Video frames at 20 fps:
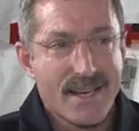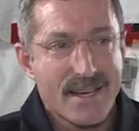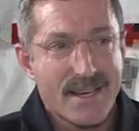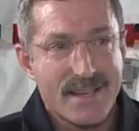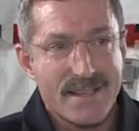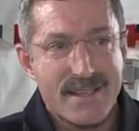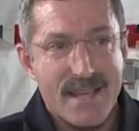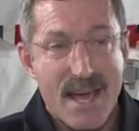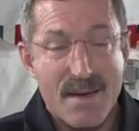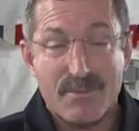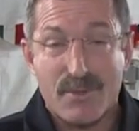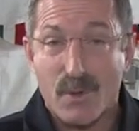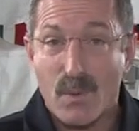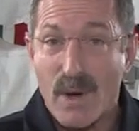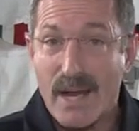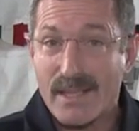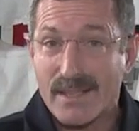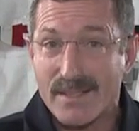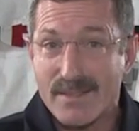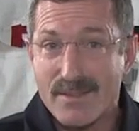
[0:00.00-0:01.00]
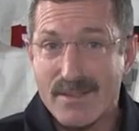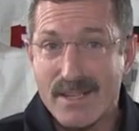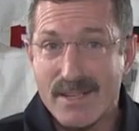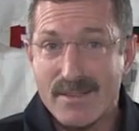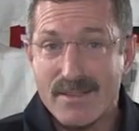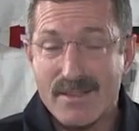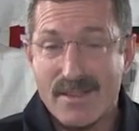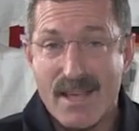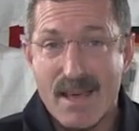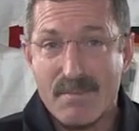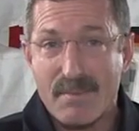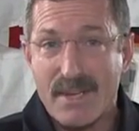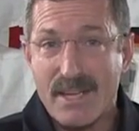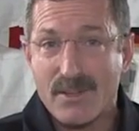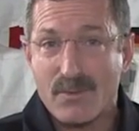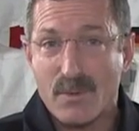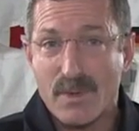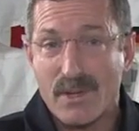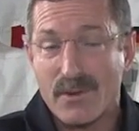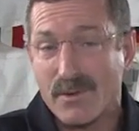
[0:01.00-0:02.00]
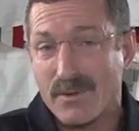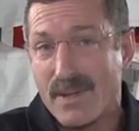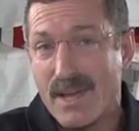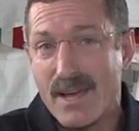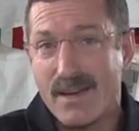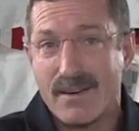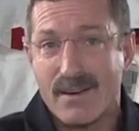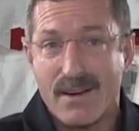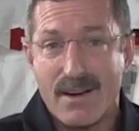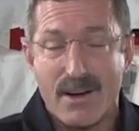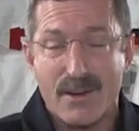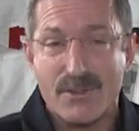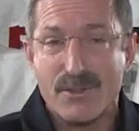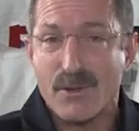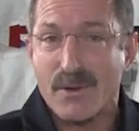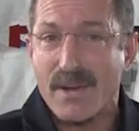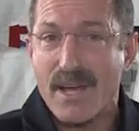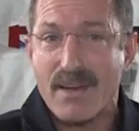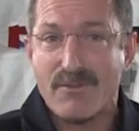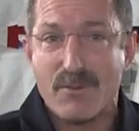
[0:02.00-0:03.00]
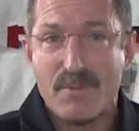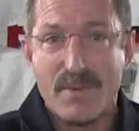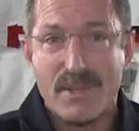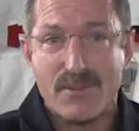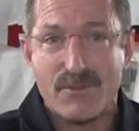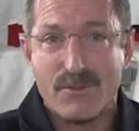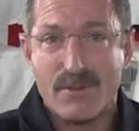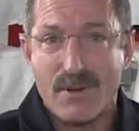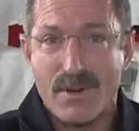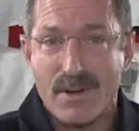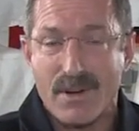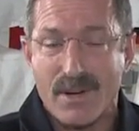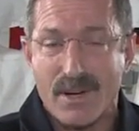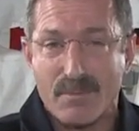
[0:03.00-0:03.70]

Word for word: adapt to weightlessness, and that means we don't ha- our hearts don't have to be as strong,